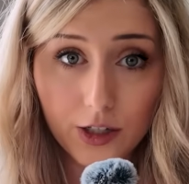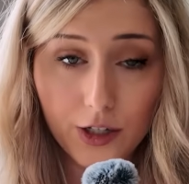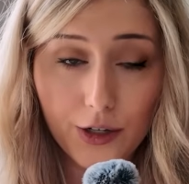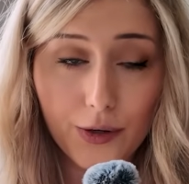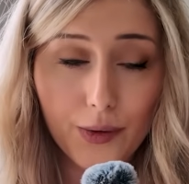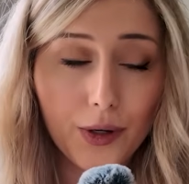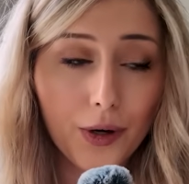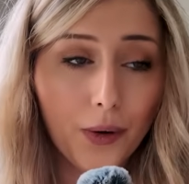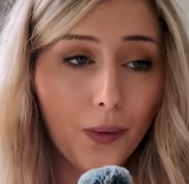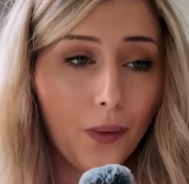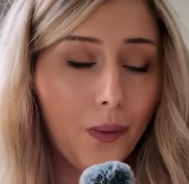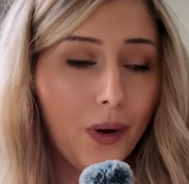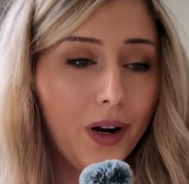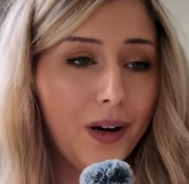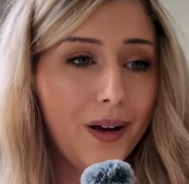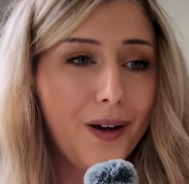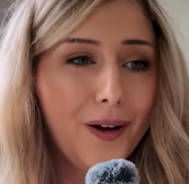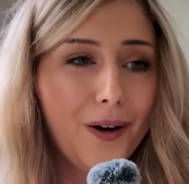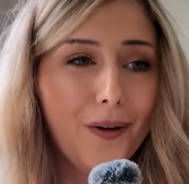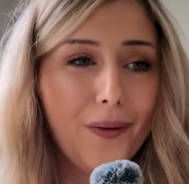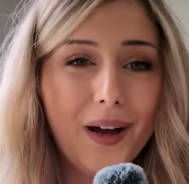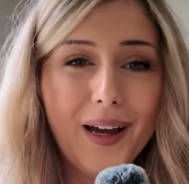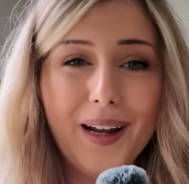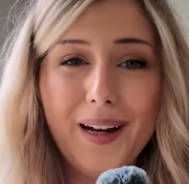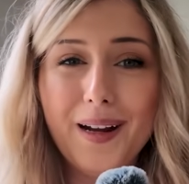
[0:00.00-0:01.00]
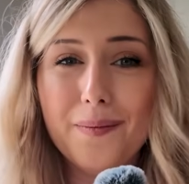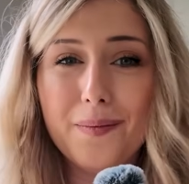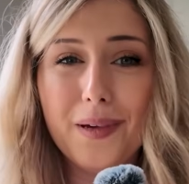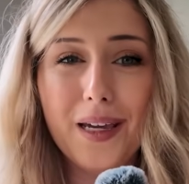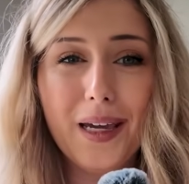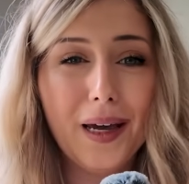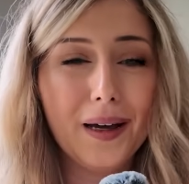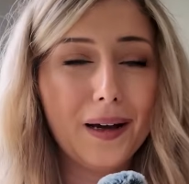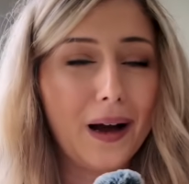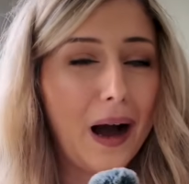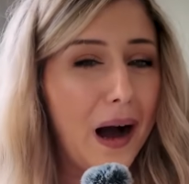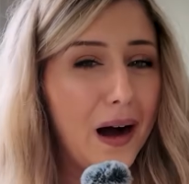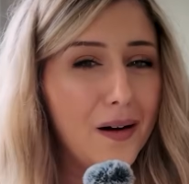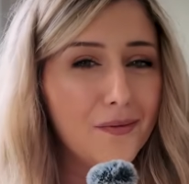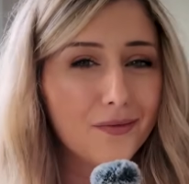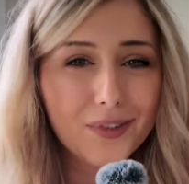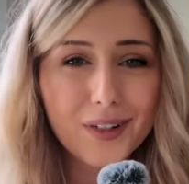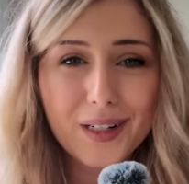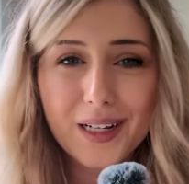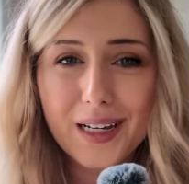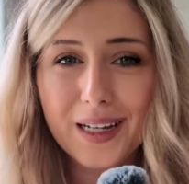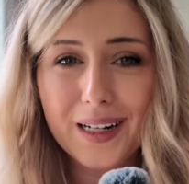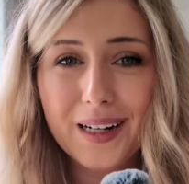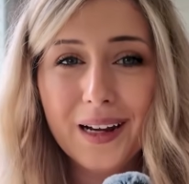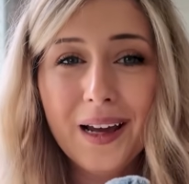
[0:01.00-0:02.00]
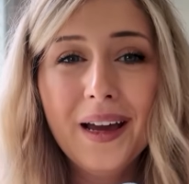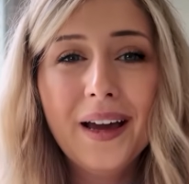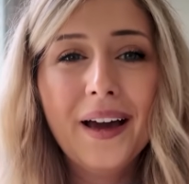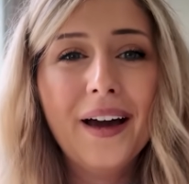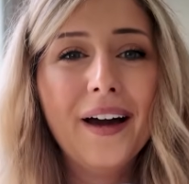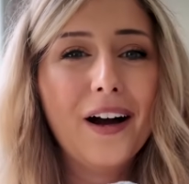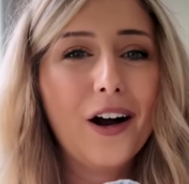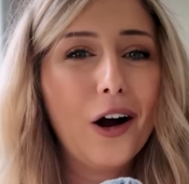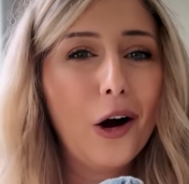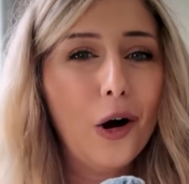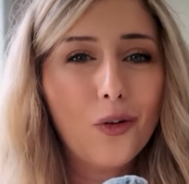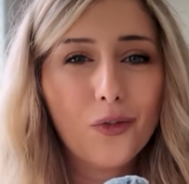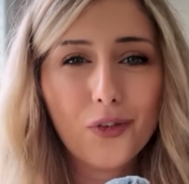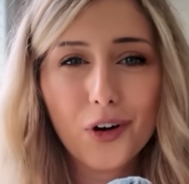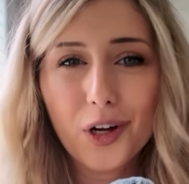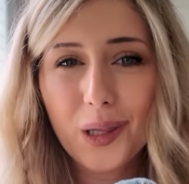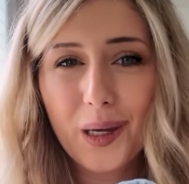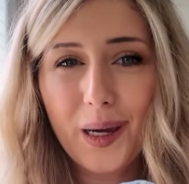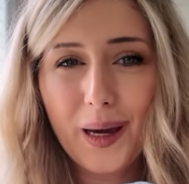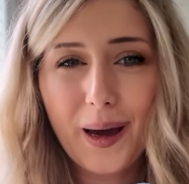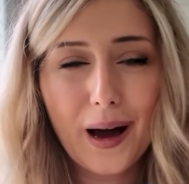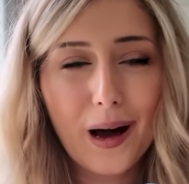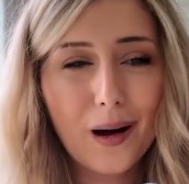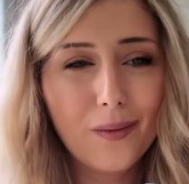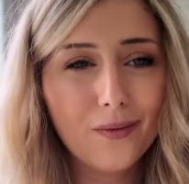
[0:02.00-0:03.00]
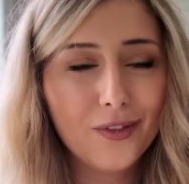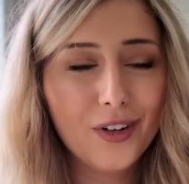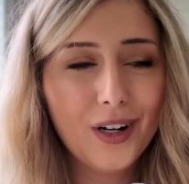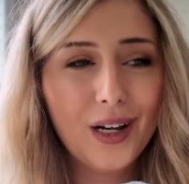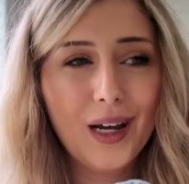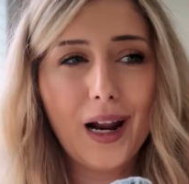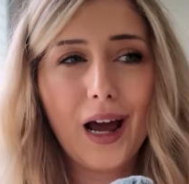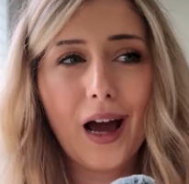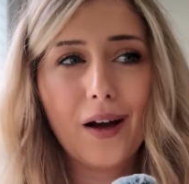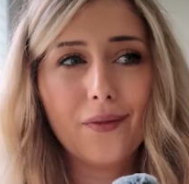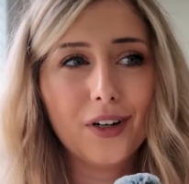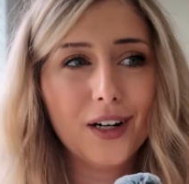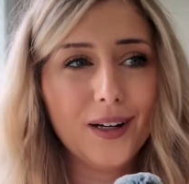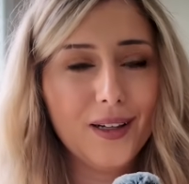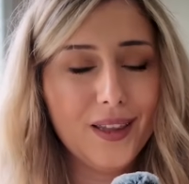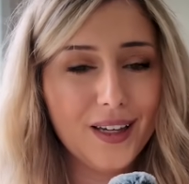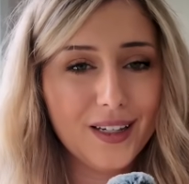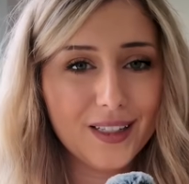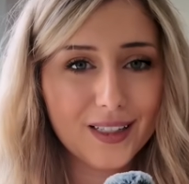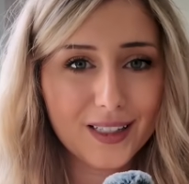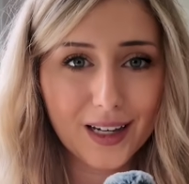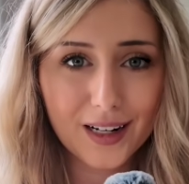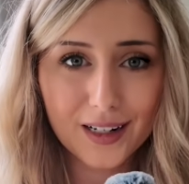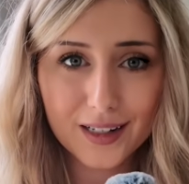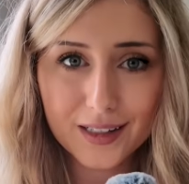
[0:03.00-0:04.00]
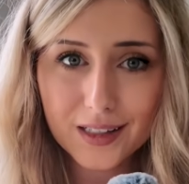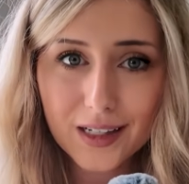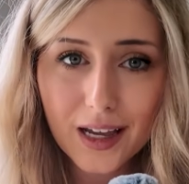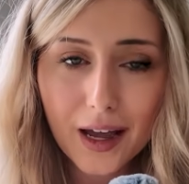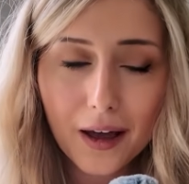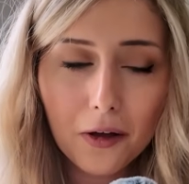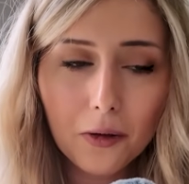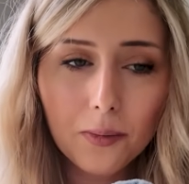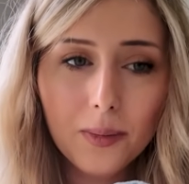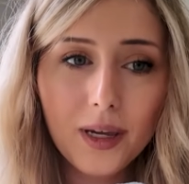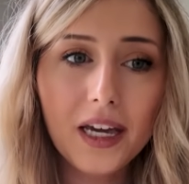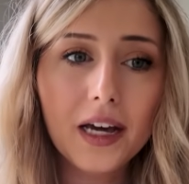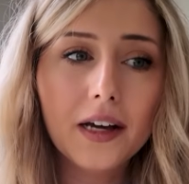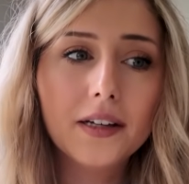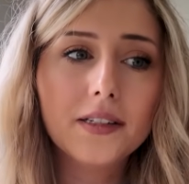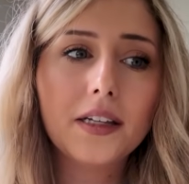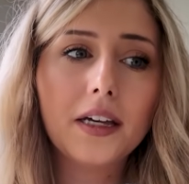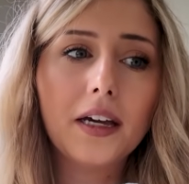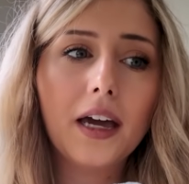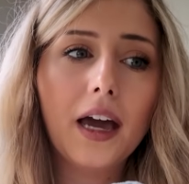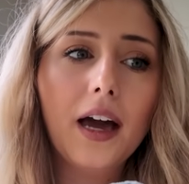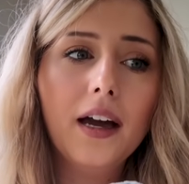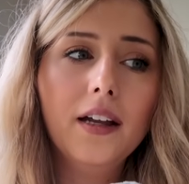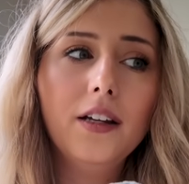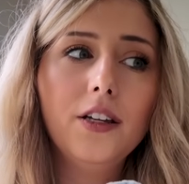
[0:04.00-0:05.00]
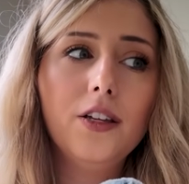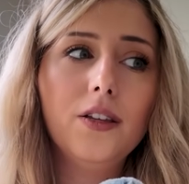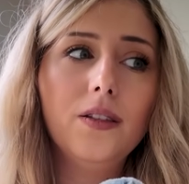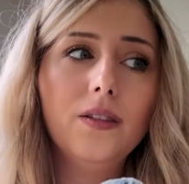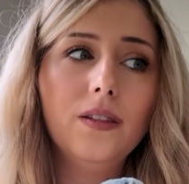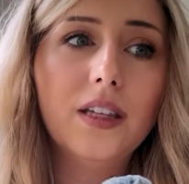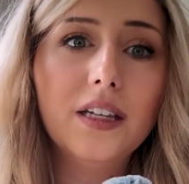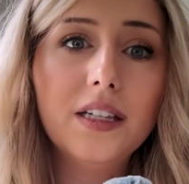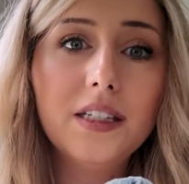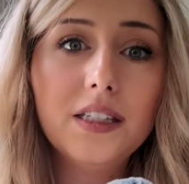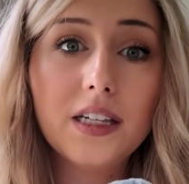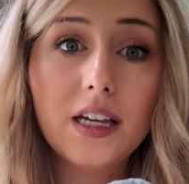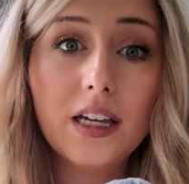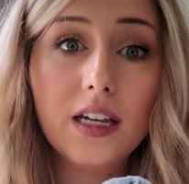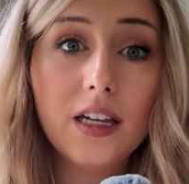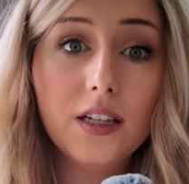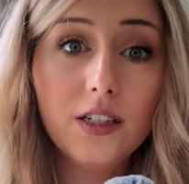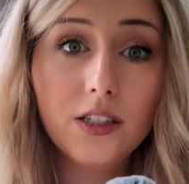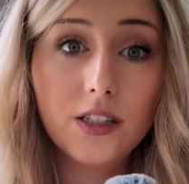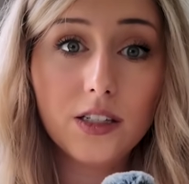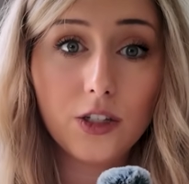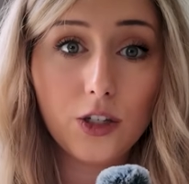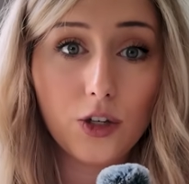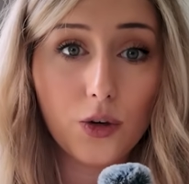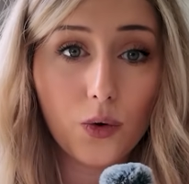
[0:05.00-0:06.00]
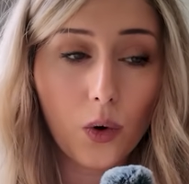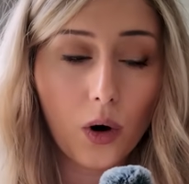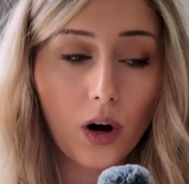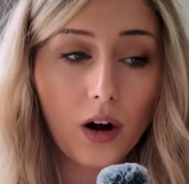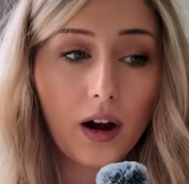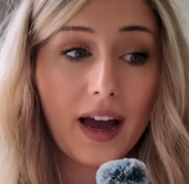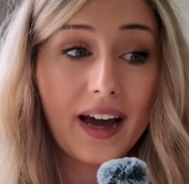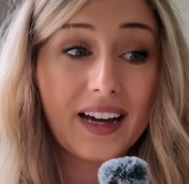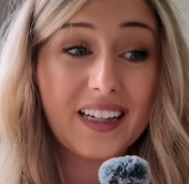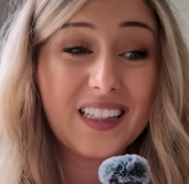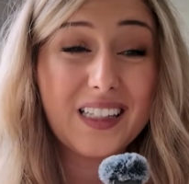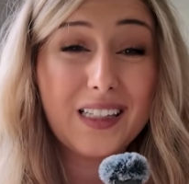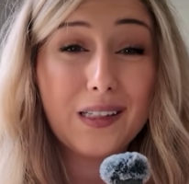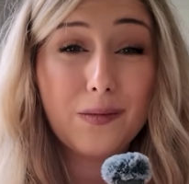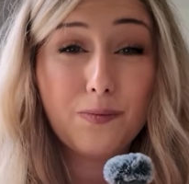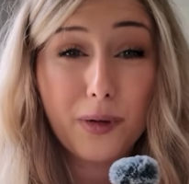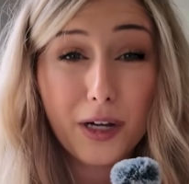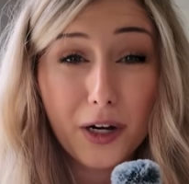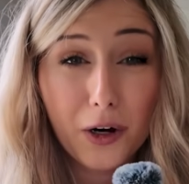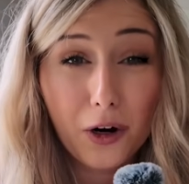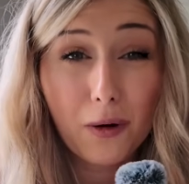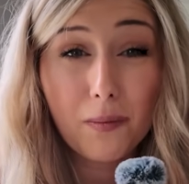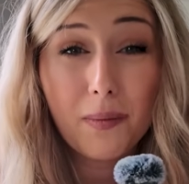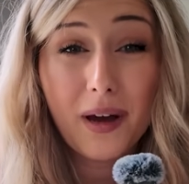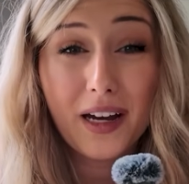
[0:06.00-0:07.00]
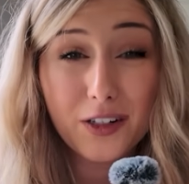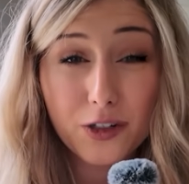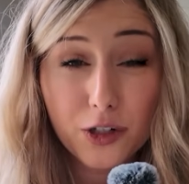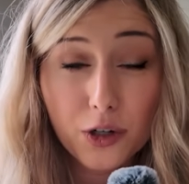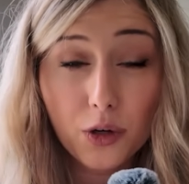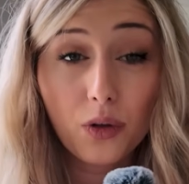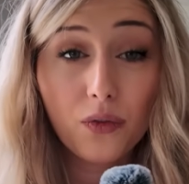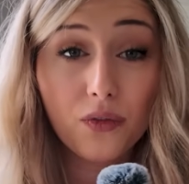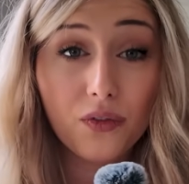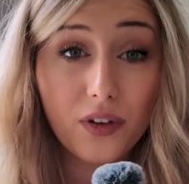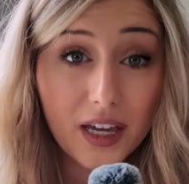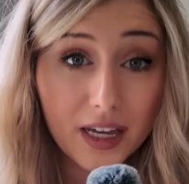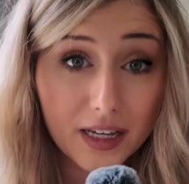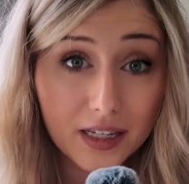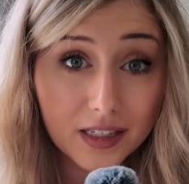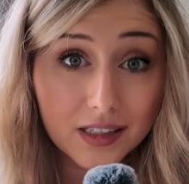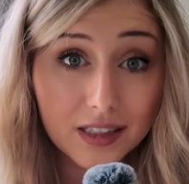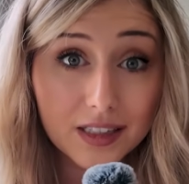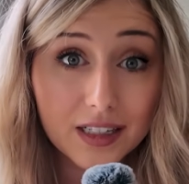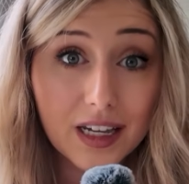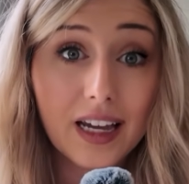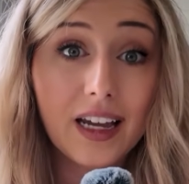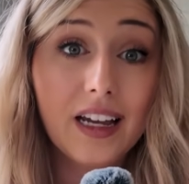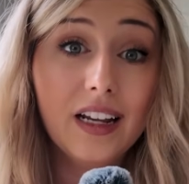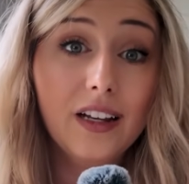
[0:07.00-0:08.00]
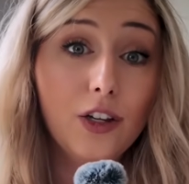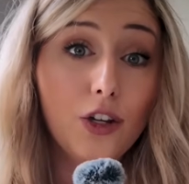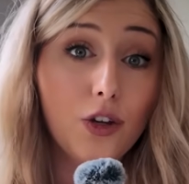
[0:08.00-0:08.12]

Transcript: You don't want to go in and be confident, overly confident everything's going to sell, because again, this is your experimental phase in